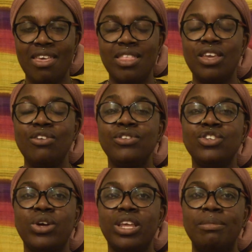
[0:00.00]
Thank you for
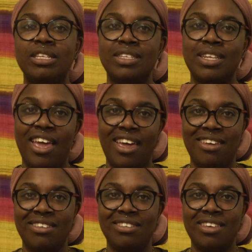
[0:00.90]
joining me today.
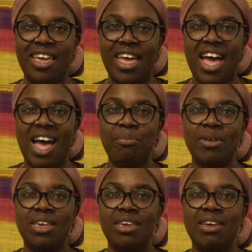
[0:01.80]

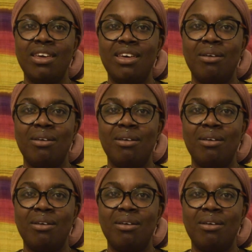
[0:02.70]
Happy